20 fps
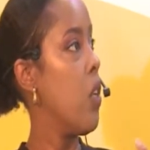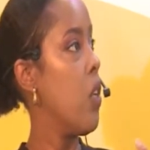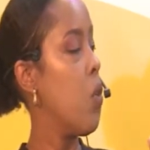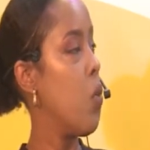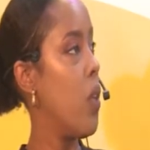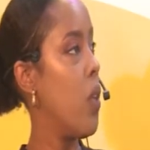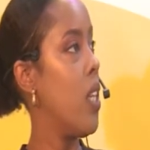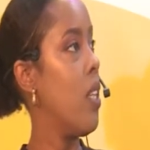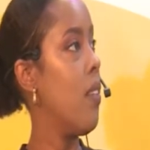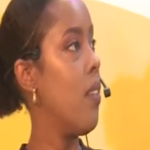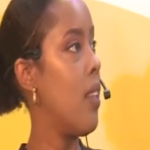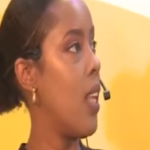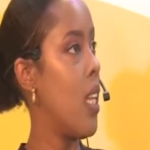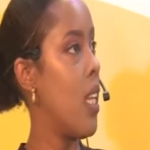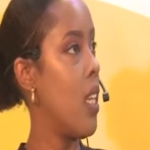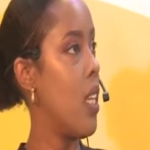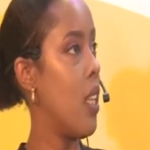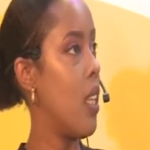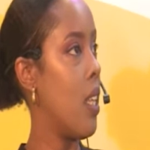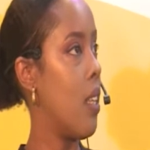
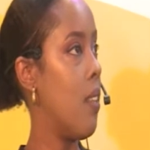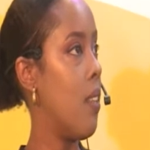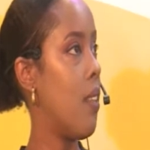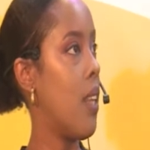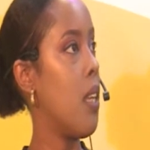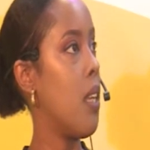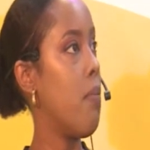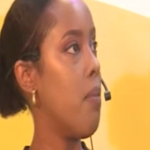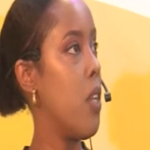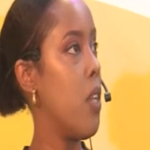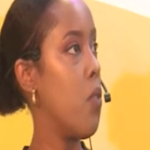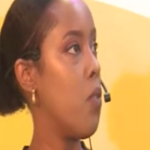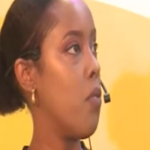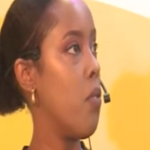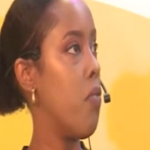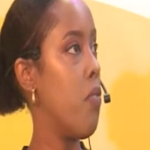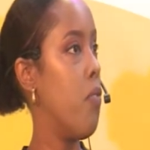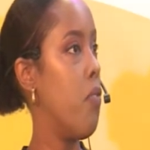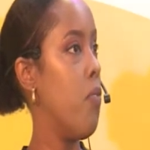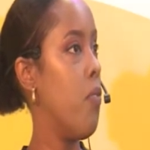understanding the excitement
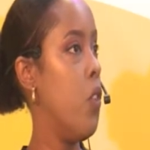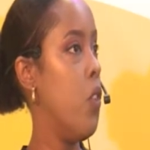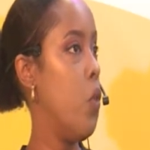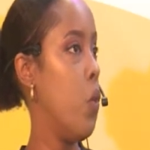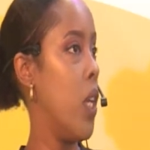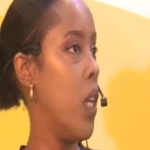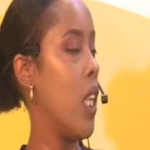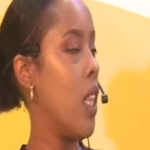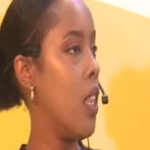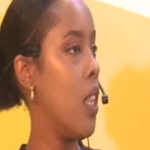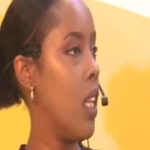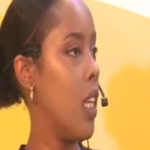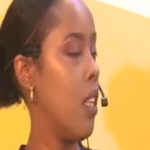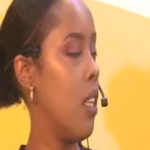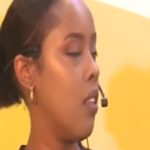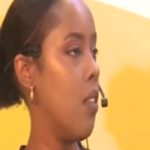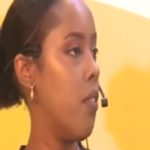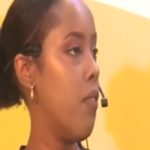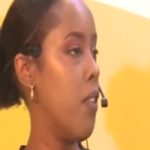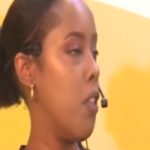of doing
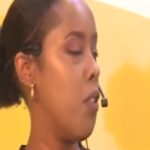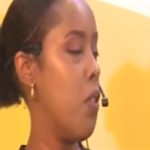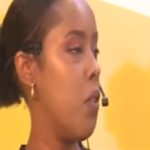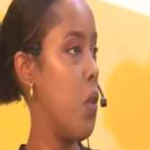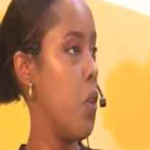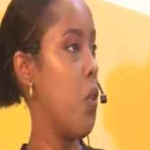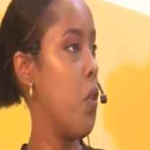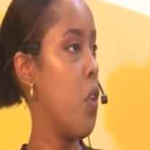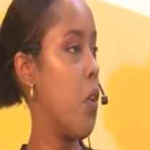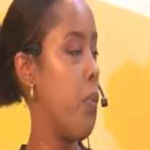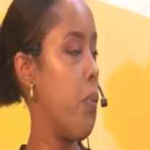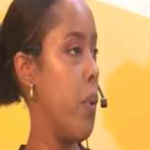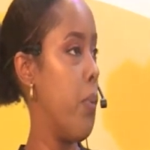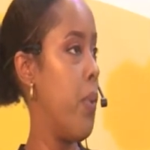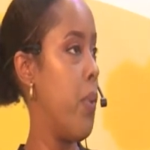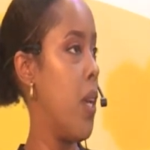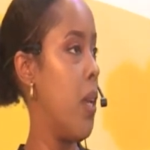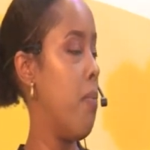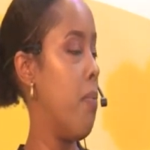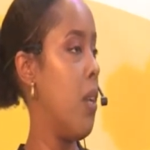things even though you're not
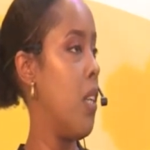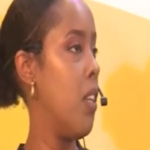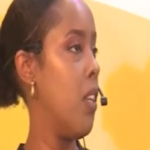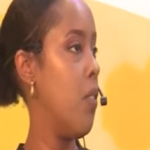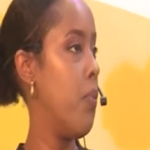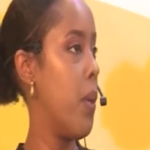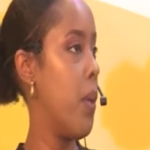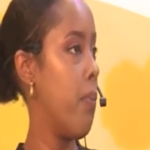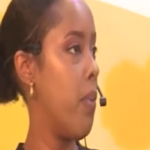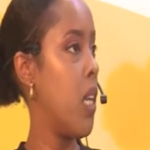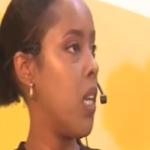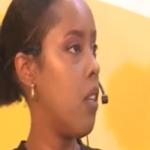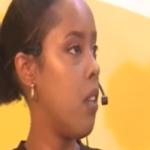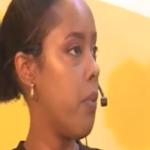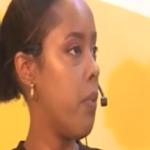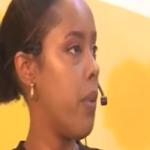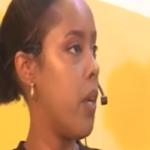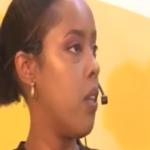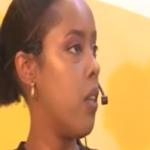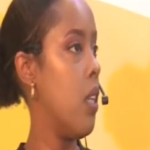prepared, but just being passionate
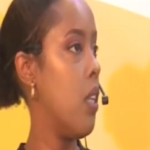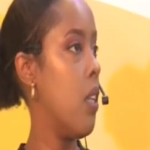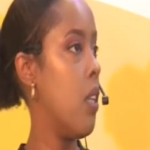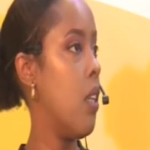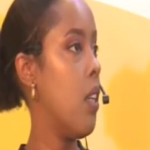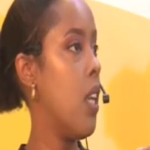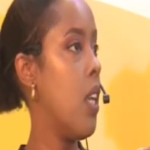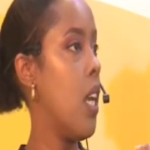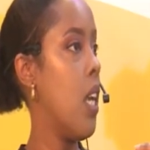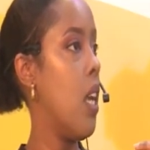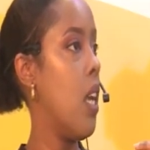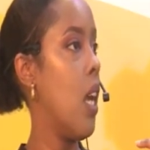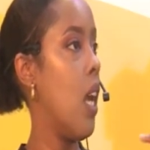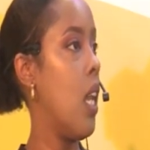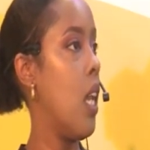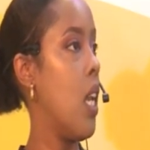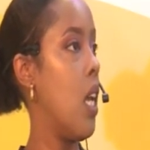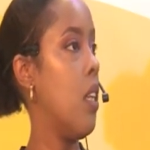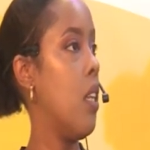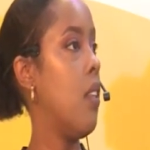about it and
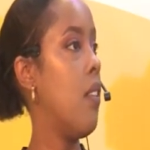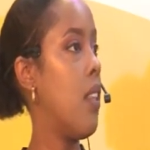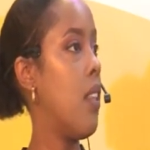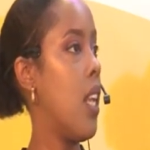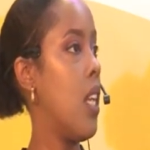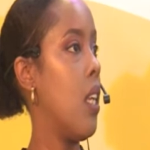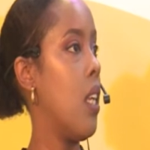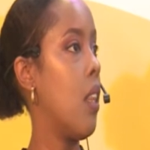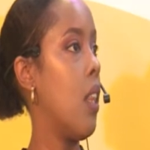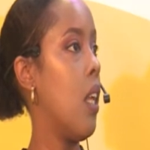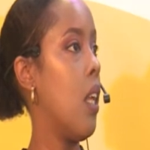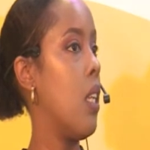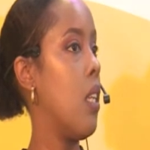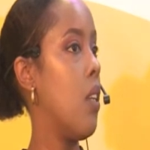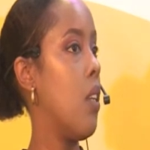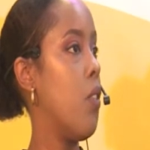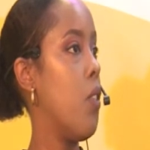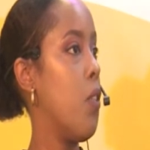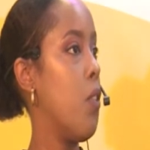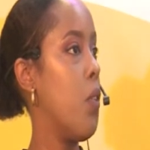understanding
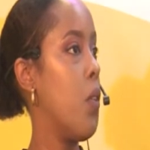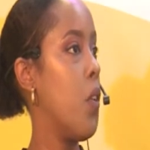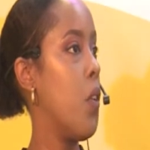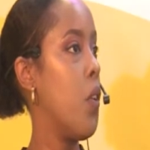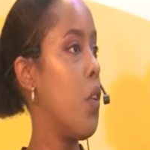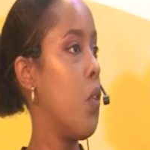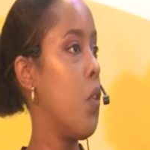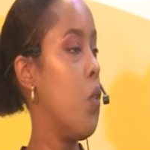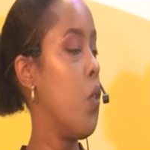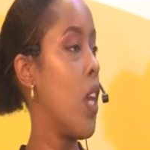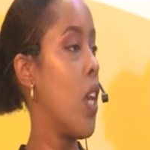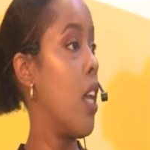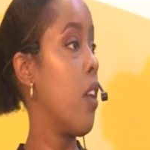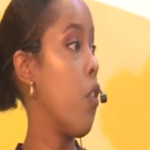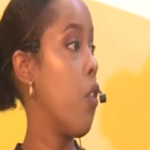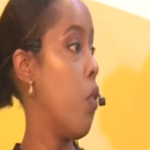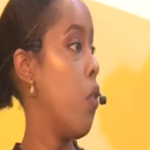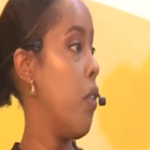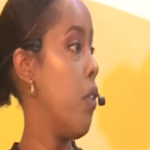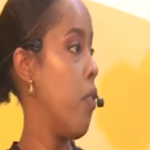that, you can
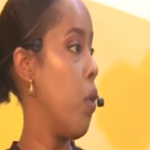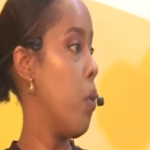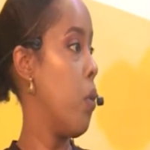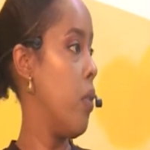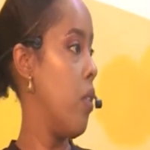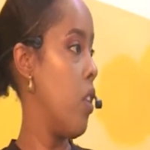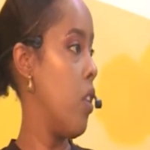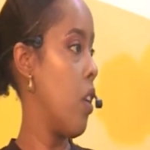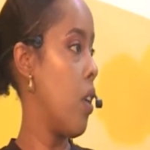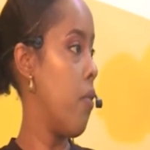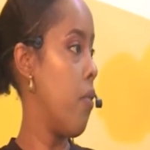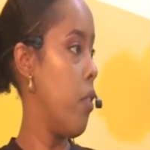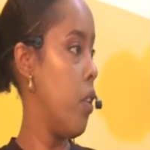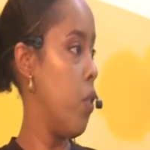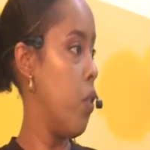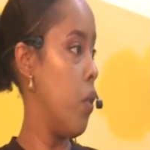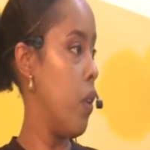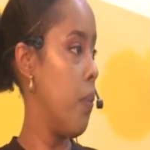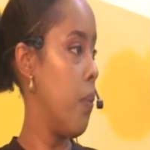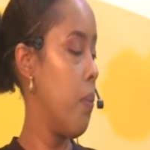grow if you're always in your comfort
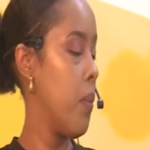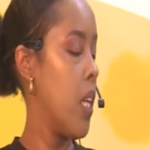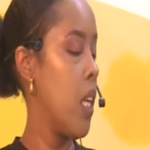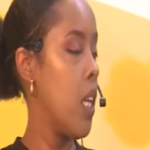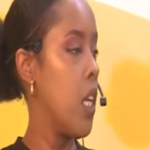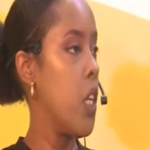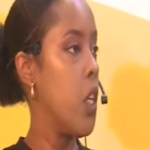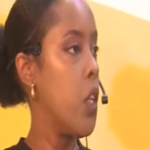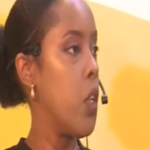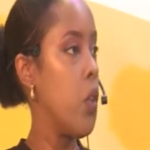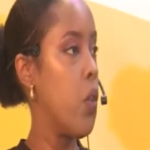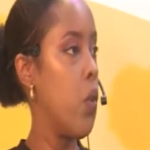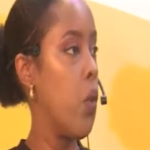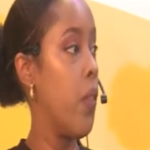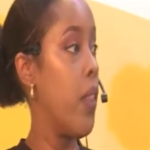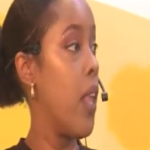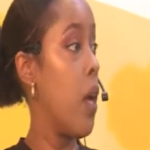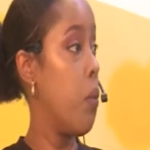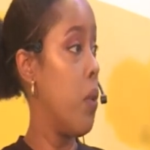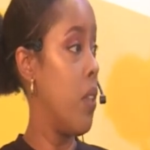zone. So
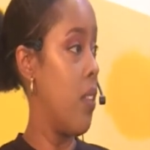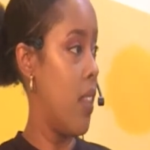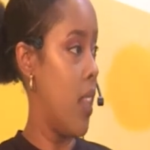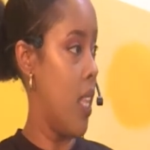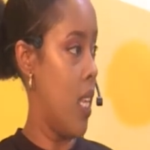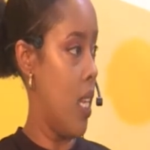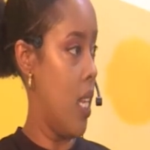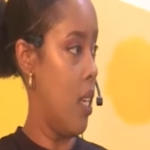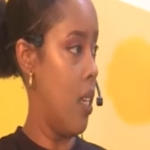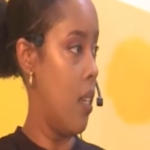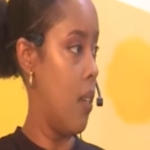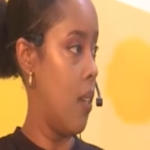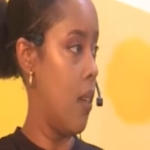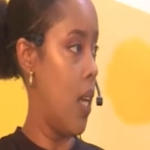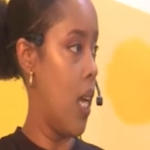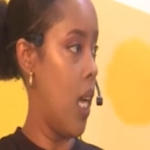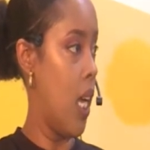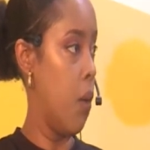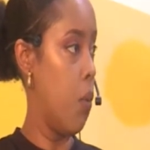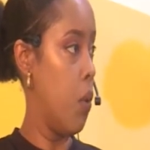that was then.
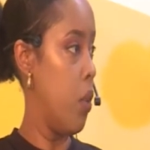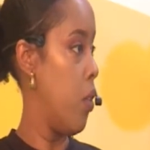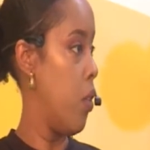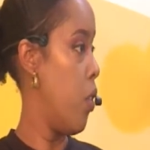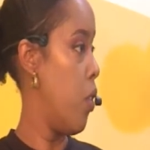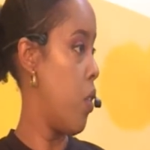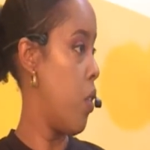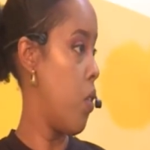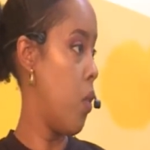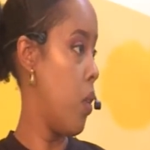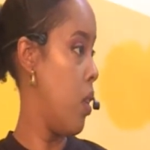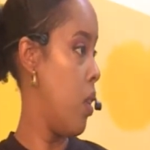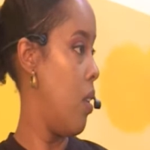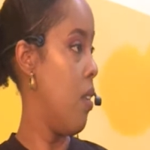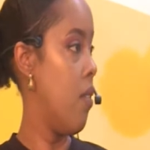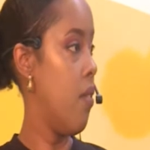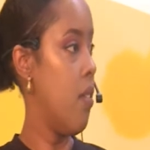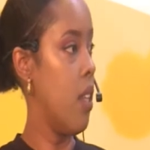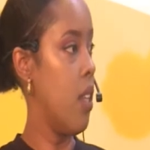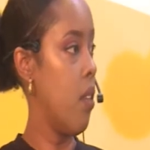I was not on
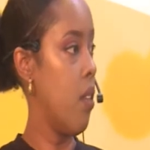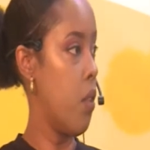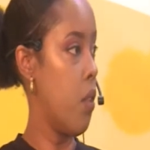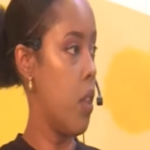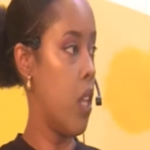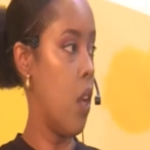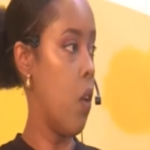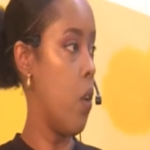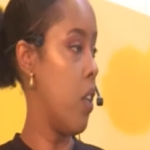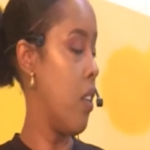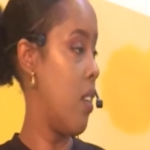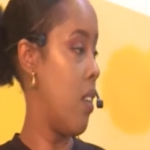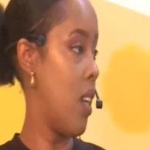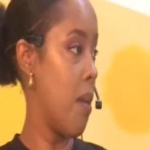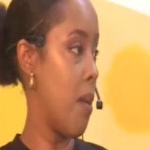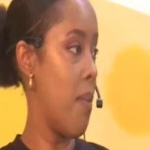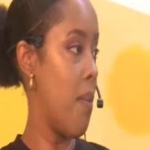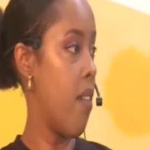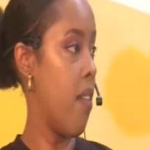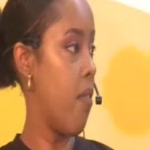TV for the longest
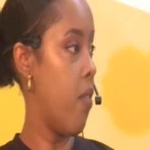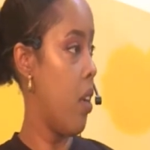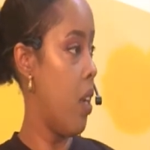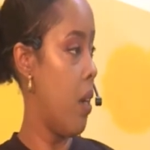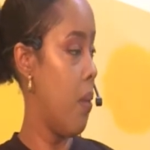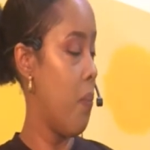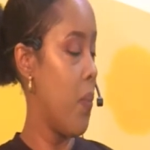time ever.